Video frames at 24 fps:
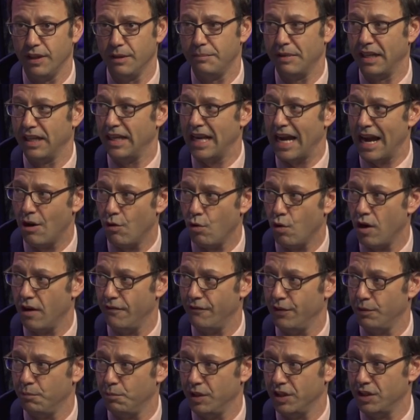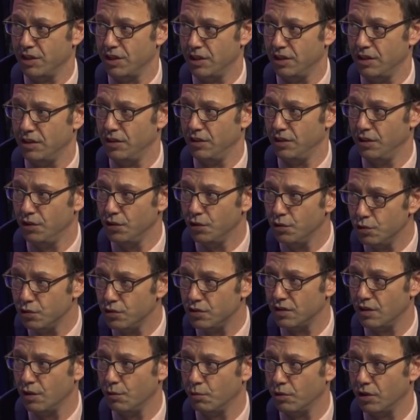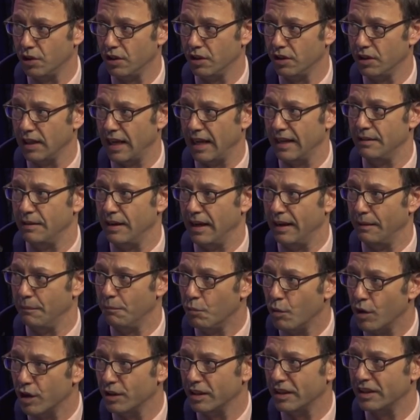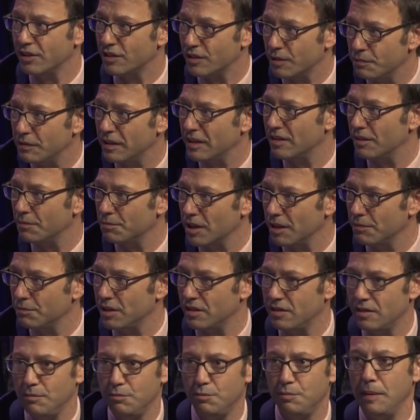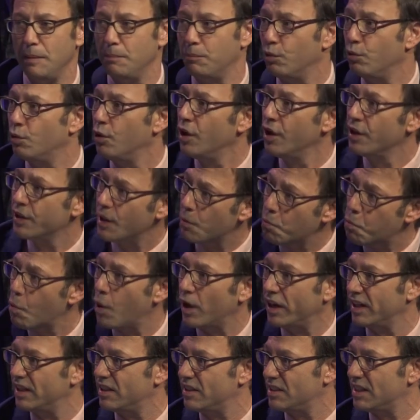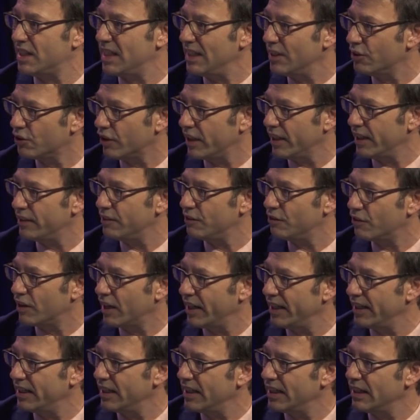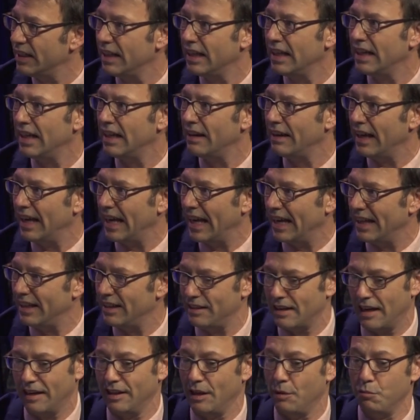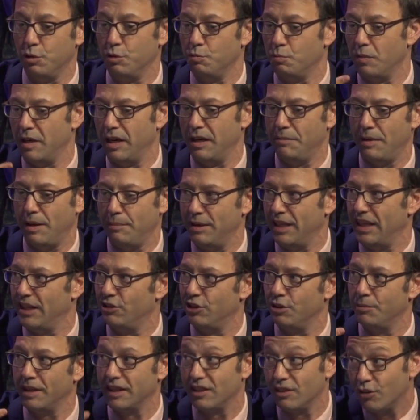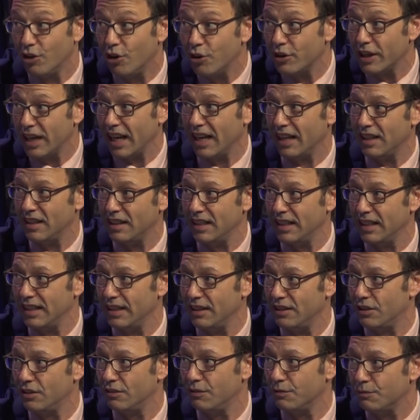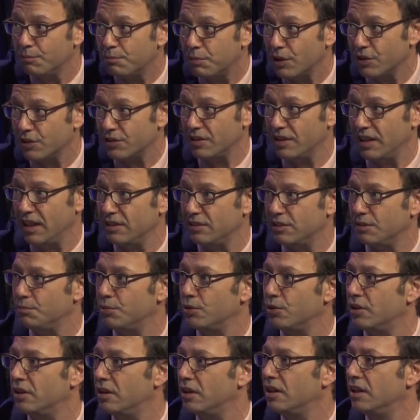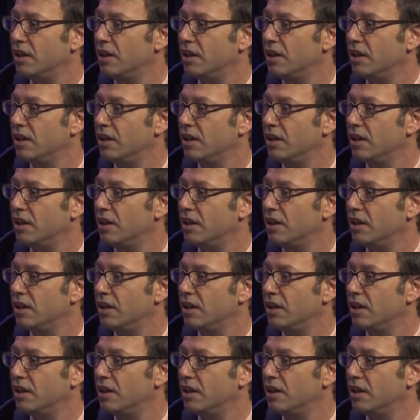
about how often we should use the word and and what are, sometimes it seems people they wanted to hear it, right? And they wouldn't want to maybe hear it about their own candidate yeah. or person they support.